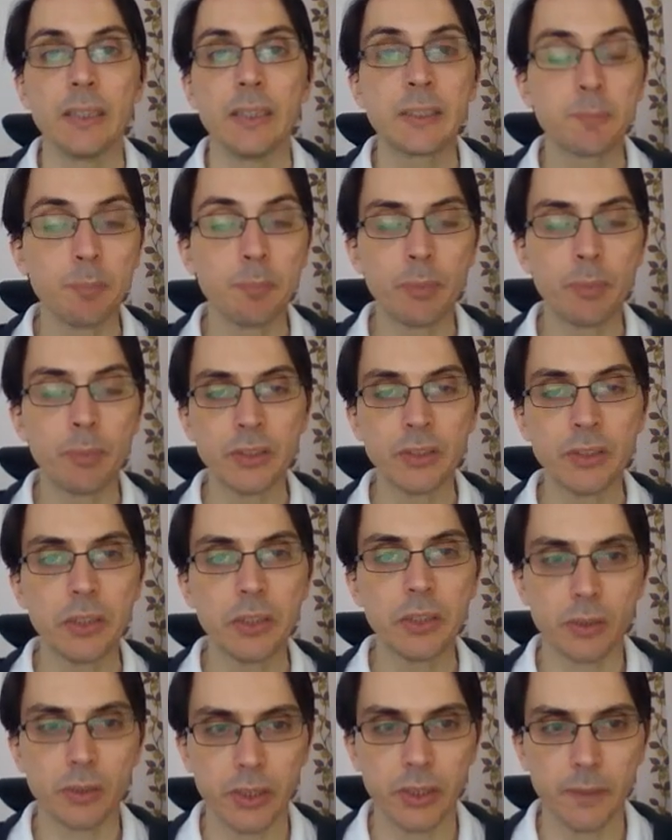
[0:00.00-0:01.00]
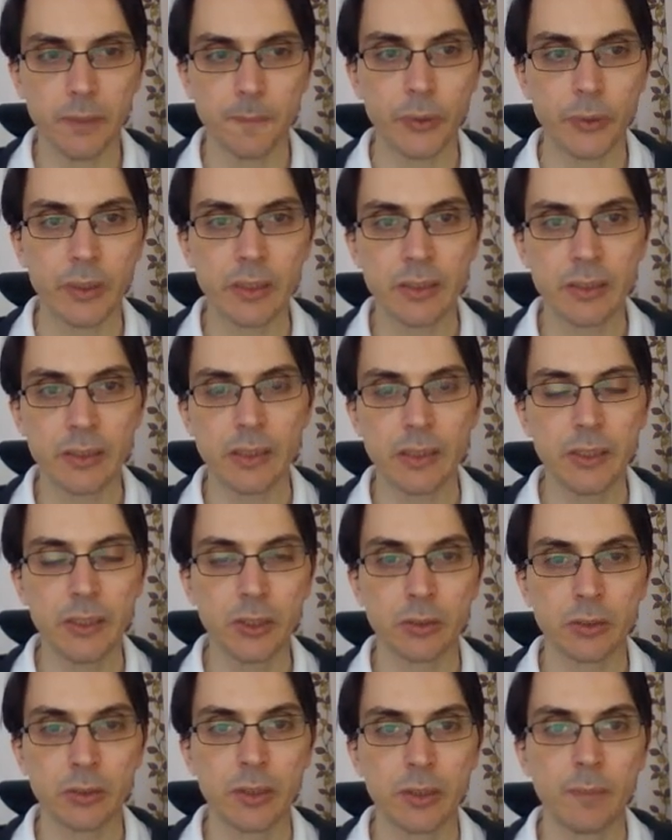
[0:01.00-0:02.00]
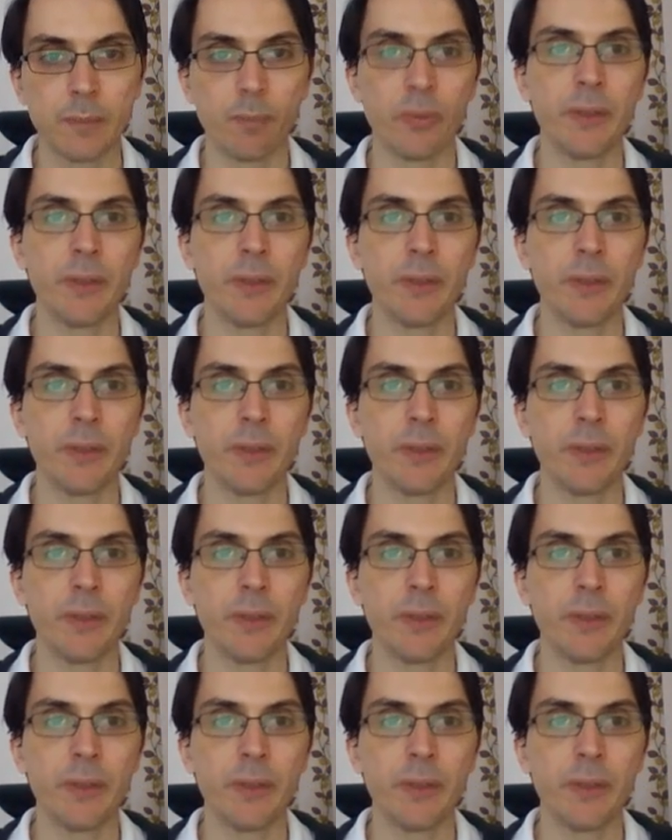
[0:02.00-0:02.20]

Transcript: In particular, for this lecture, the